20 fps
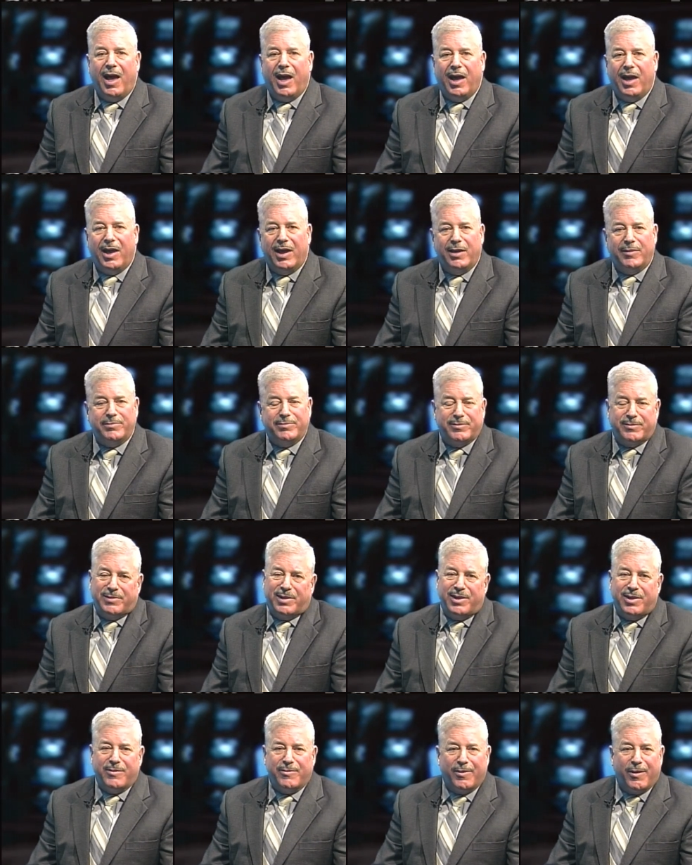Well,
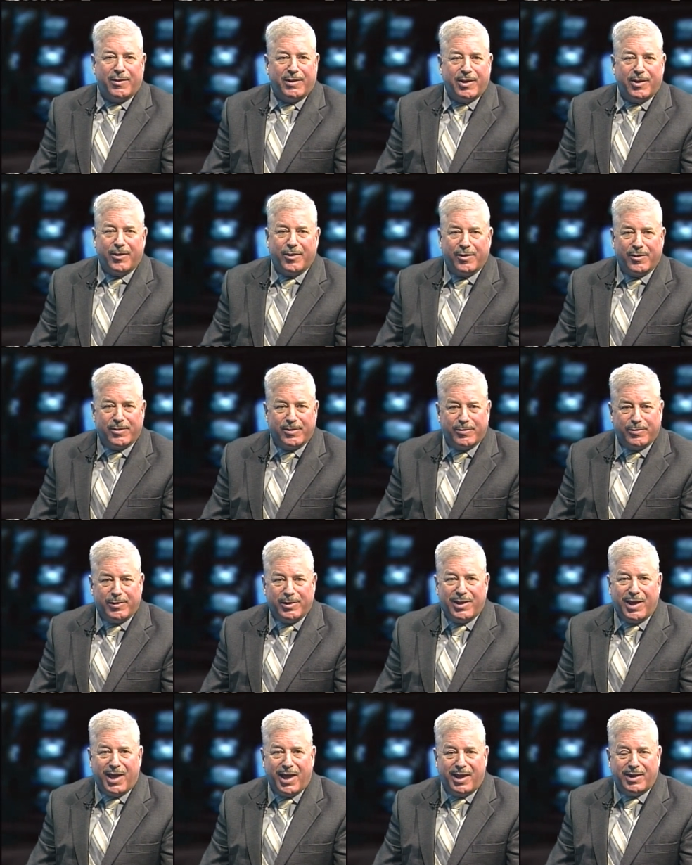you've already heard
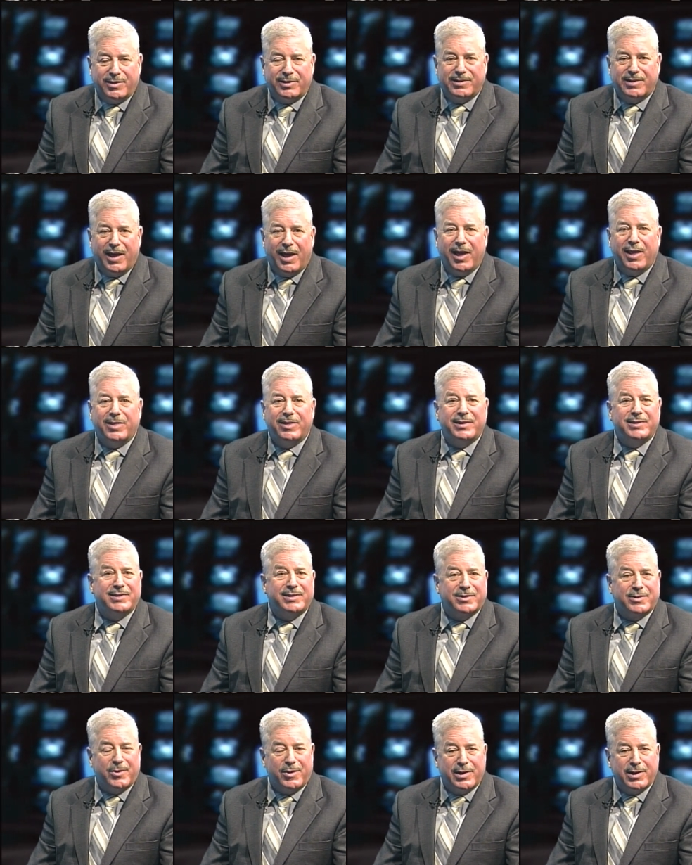what he had to say. This
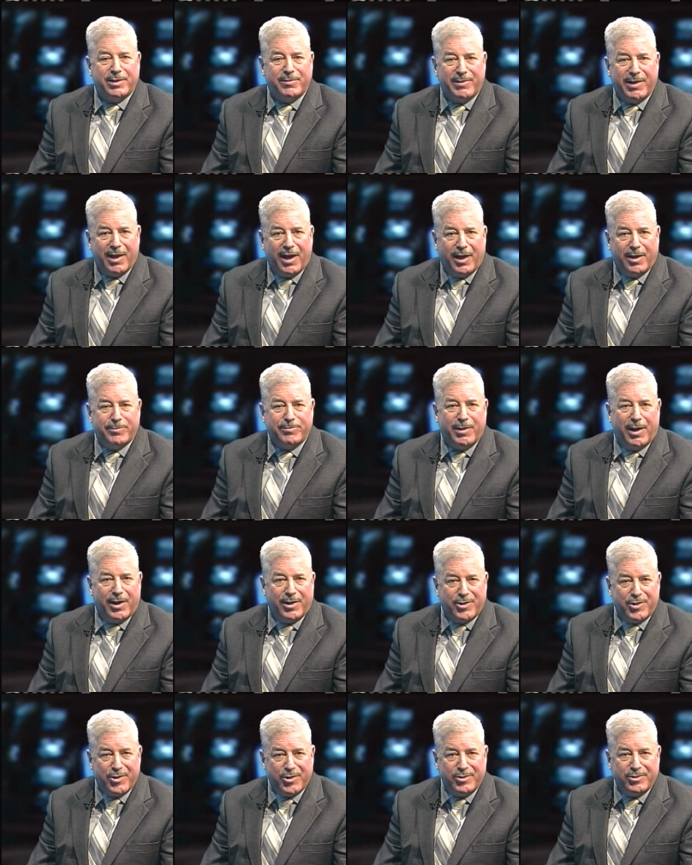is going to be up
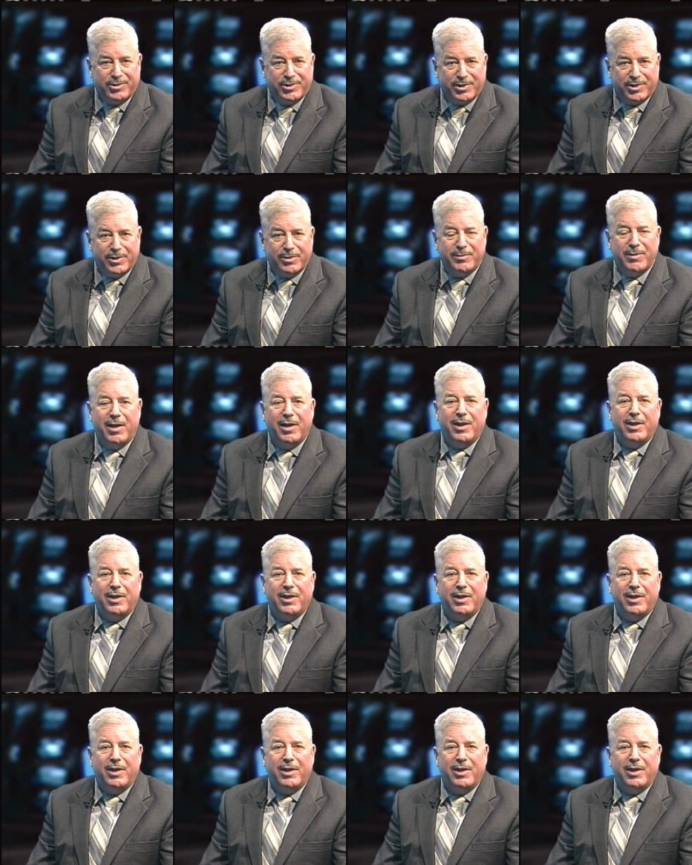on YouTube.